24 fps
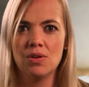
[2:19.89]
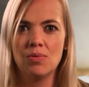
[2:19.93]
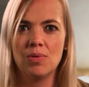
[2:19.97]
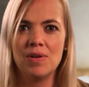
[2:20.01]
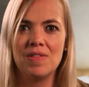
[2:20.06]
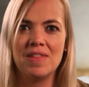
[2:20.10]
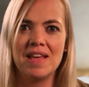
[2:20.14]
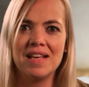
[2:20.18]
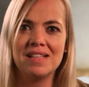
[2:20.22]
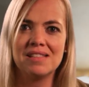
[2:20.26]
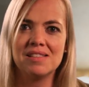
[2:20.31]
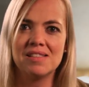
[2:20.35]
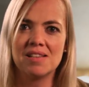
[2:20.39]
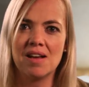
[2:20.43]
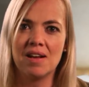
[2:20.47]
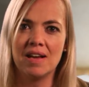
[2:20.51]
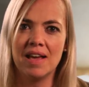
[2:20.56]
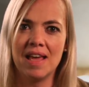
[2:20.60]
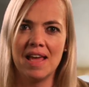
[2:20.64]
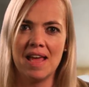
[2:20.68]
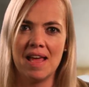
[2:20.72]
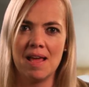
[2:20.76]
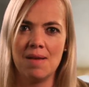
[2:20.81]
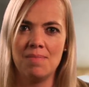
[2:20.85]
When they'd
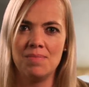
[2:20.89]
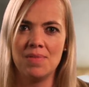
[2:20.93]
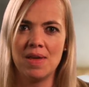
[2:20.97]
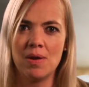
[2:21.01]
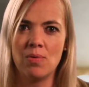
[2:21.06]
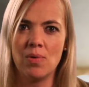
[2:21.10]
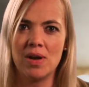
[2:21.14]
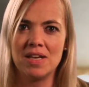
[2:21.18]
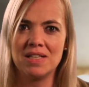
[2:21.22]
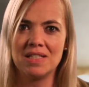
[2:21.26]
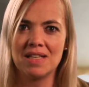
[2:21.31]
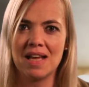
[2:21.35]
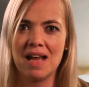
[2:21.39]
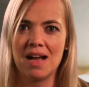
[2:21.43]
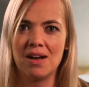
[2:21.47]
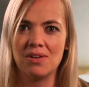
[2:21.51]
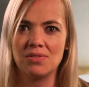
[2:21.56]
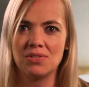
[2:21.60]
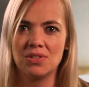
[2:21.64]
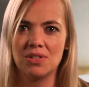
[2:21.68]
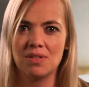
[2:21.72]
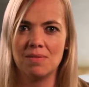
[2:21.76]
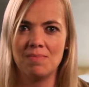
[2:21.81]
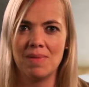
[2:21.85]
sung a hymn, they went
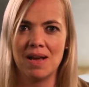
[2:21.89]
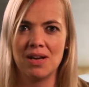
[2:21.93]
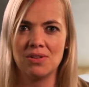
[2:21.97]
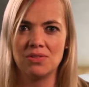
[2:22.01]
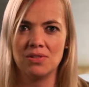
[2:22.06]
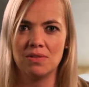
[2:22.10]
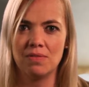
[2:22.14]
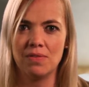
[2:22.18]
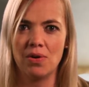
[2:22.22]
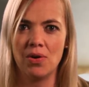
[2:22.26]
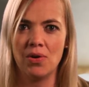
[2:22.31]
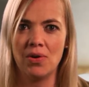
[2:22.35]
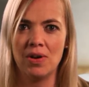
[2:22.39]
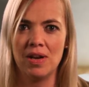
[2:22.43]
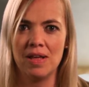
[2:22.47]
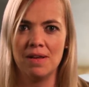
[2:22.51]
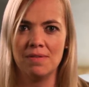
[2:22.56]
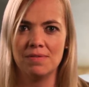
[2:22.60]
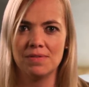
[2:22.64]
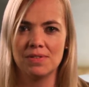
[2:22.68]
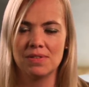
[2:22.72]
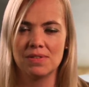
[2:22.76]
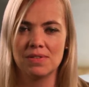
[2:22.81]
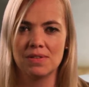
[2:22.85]
out to the Mount of
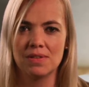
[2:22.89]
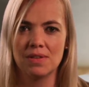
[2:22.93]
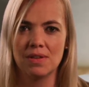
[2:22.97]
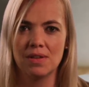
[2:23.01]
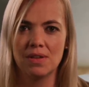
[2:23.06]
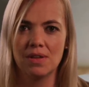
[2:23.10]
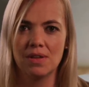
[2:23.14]
Olives.